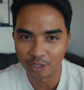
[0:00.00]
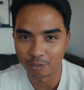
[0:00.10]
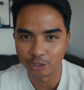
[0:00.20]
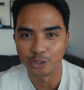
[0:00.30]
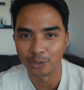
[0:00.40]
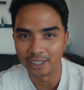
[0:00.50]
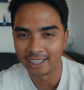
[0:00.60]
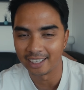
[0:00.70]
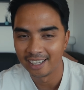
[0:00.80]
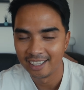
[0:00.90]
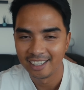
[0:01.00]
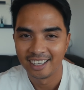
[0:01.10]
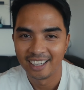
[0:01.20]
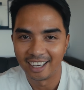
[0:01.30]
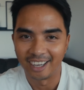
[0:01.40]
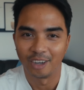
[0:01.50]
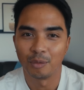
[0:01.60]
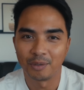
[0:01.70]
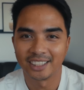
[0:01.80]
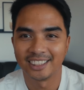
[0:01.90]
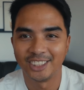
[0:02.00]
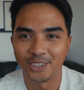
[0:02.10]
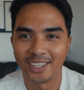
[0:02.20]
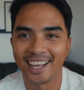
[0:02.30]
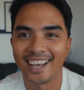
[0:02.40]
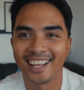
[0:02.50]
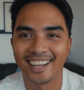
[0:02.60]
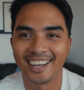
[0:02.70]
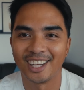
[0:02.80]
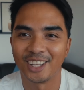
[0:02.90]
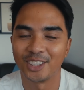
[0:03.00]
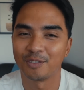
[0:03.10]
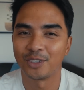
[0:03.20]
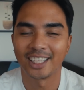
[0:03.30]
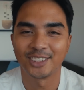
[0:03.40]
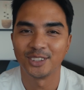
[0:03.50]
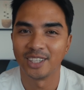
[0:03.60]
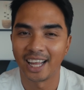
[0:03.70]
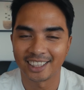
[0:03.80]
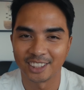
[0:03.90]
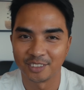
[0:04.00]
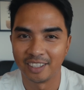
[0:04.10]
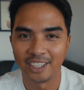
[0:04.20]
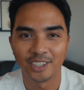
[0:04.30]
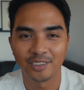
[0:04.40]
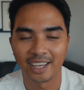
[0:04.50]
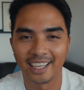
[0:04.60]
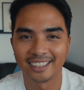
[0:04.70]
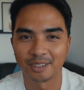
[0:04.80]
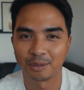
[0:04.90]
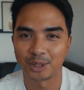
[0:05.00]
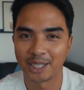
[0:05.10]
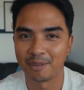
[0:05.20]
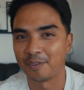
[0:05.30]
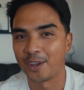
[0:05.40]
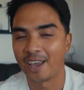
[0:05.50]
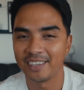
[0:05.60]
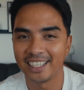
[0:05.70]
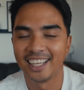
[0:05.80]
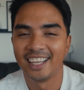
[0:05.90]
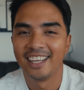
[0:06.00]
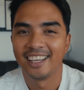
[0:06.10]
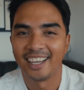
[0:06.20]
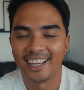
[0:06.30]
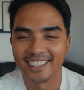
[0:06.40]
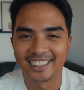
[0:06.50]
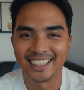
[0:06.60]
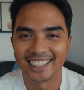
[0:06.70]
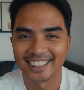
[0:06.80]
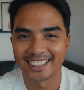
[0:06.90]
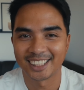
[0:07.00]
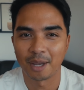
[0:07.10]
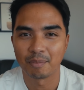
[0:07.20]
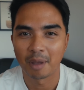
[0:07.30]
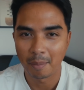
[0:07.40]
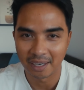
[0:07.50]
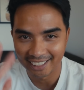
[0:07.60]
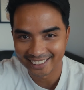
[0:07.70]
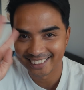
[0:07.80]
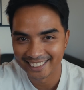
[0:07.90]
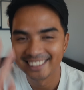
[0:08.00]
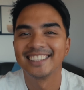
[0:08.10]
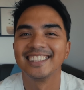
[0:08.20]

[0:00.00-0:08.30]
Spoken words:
you for joining. Hope you guys enjoyed that. Don't forget to like this video and subscribe if you haven't. And I'll see you guys next time. Bye, guys.